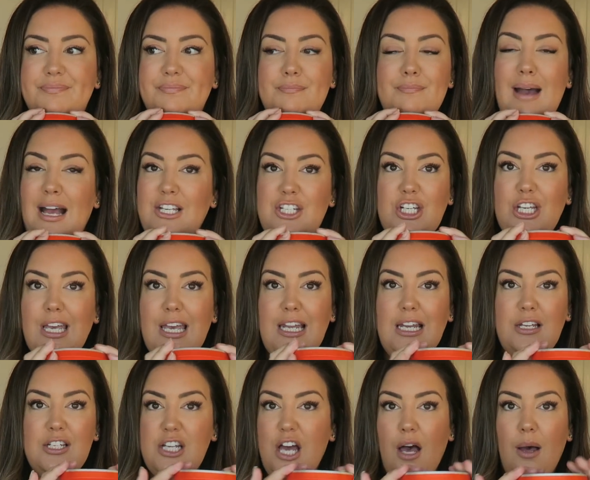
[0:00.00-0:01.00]
magic
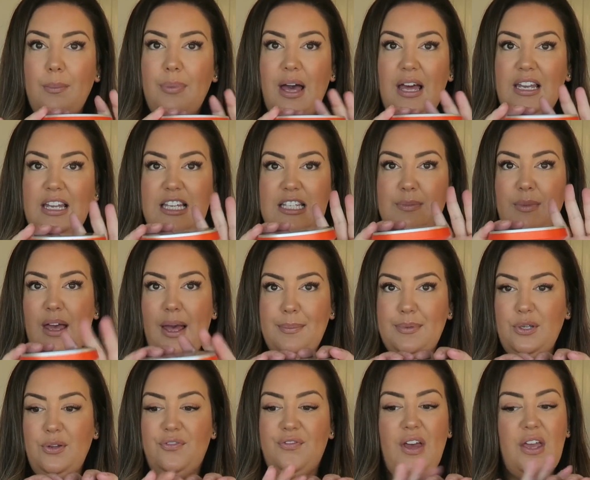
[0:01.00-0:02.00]
in a tub, and it is my
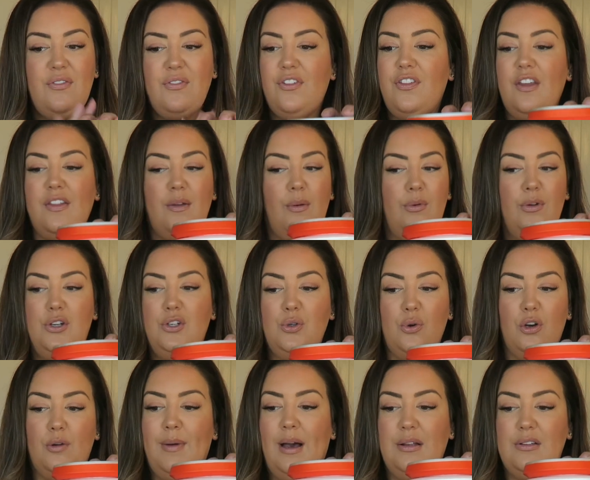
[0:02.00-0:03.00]
absolute favorite thing that I'm going to
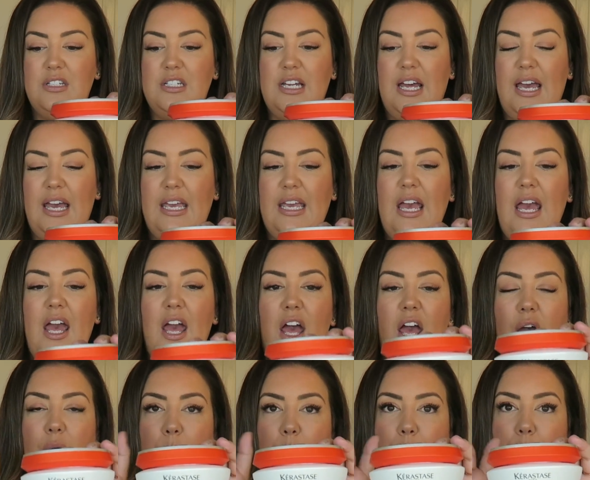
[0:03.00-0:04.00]
talk about today.
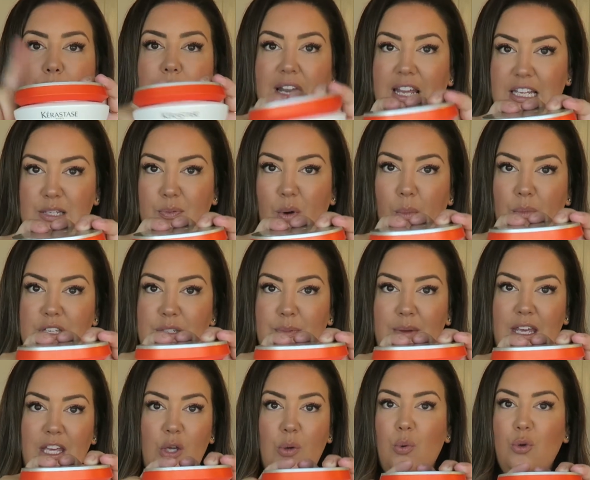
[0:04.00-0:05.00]
Please promise
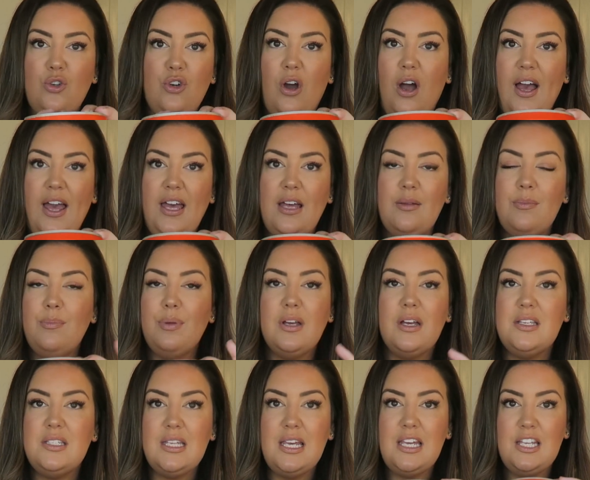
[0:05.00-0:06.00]
me you will try it,
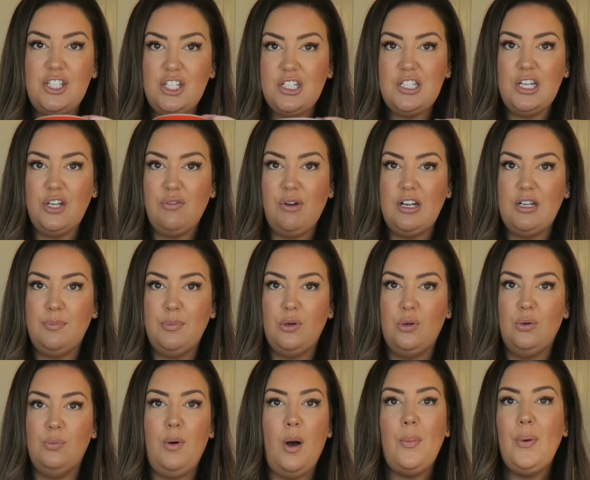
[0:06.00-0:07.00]
because it is just
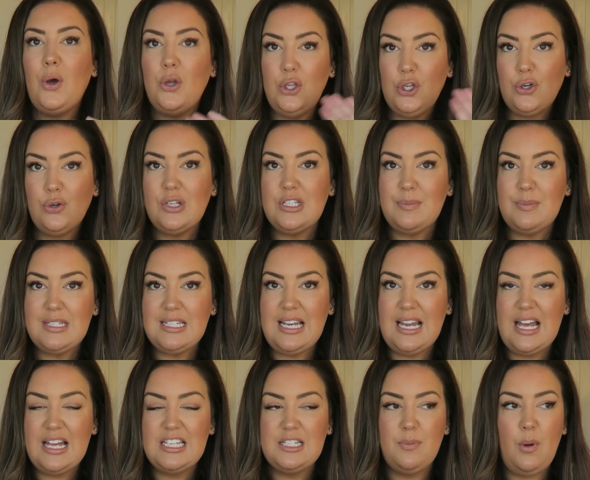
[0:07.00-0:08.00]
incredible. Pop it on your Christmas
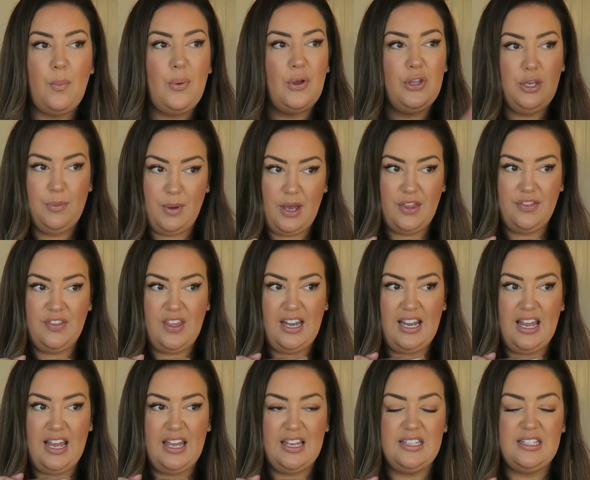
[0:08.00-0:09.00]
list, pop it on your
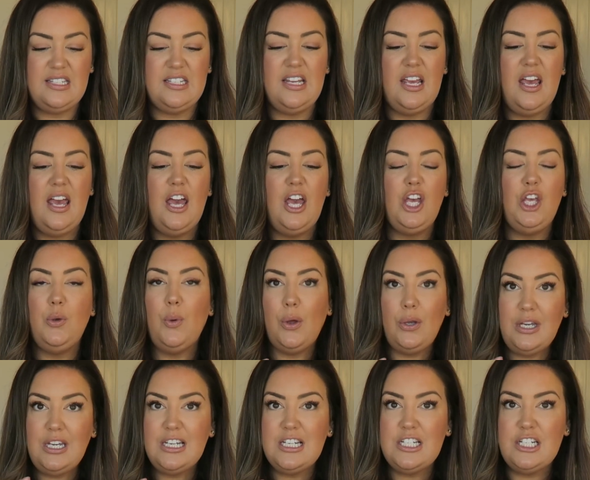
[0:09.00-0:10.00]
birthday list. You
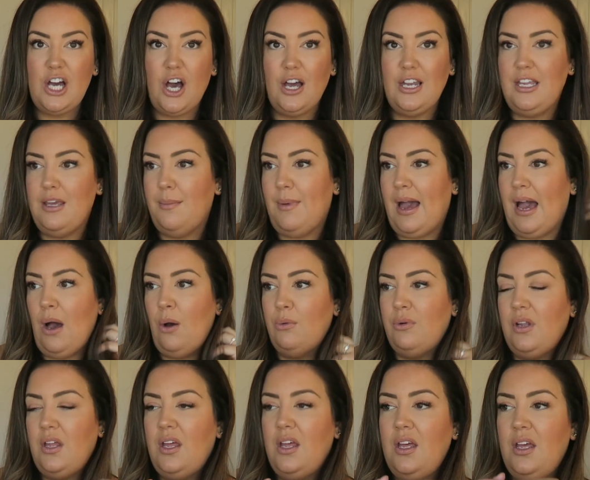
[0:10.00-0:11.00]
only need a tiny
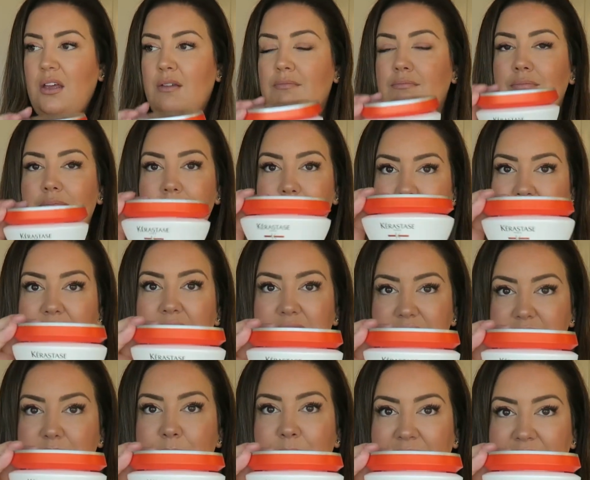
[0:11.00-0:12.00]
amount.
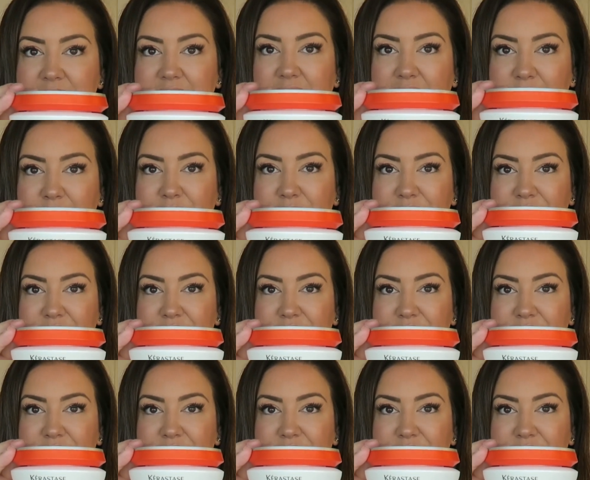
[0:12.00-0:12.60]
It's amazing.